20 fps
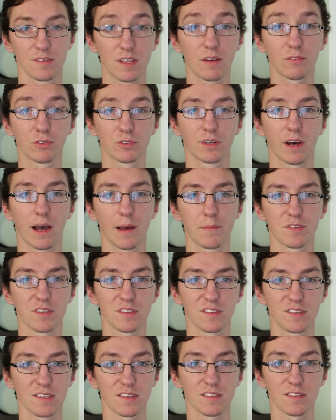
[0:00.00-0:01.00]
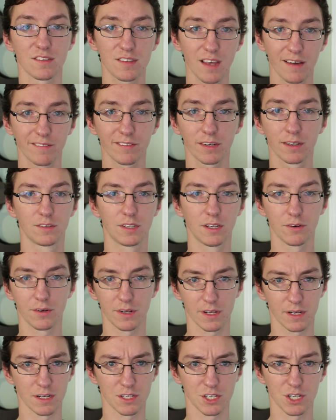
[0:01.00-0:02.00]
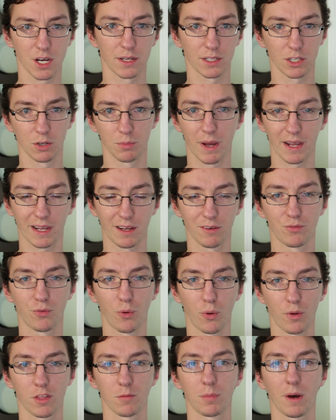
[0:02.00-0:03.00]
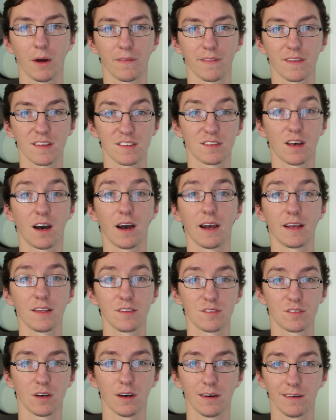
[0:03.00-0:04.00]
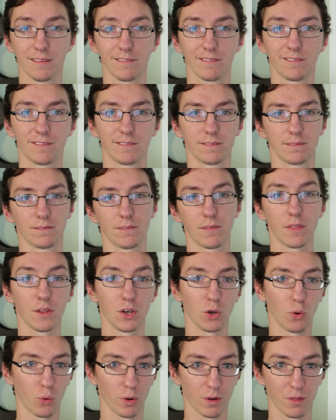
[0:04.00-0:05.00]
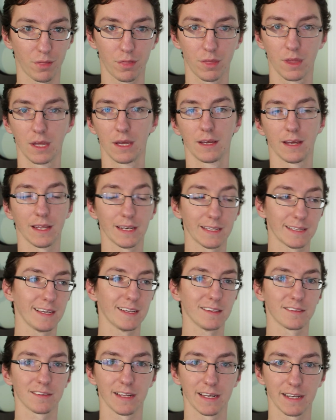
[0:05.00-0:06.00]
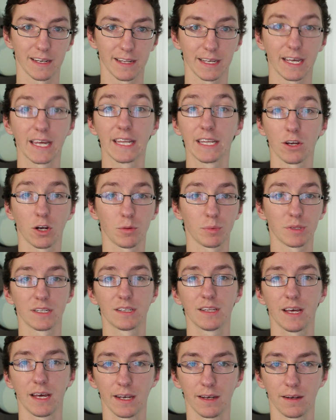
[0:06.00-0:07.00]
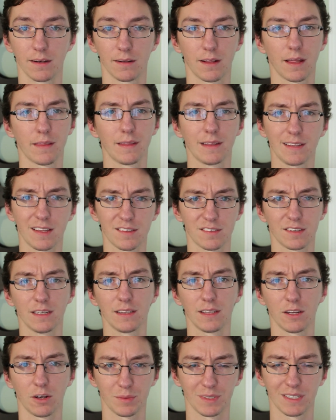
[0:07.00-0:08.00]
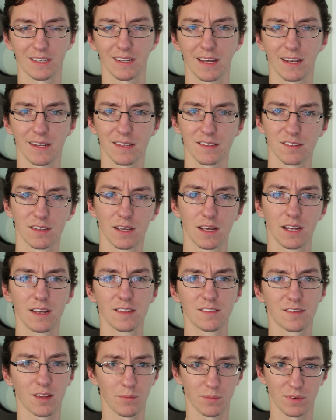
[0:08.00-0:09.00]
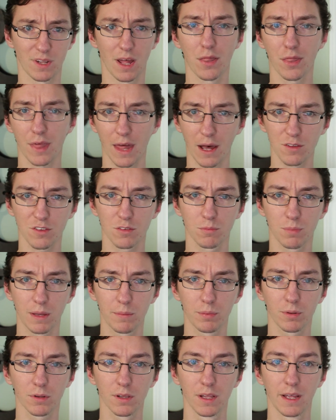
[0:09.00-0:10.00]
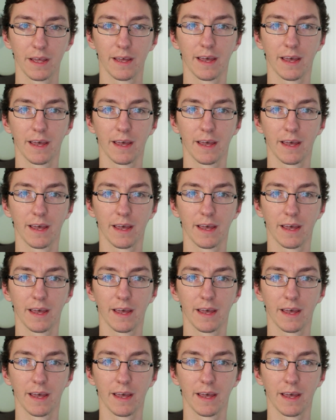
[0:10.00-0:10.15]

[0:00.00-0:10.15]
Several times in Season 7, Tyrion and Jon go back and forth about the size of the North and King's Landing and the Army of the Dead. I think they say the Army of the Dead is some 10,000 people,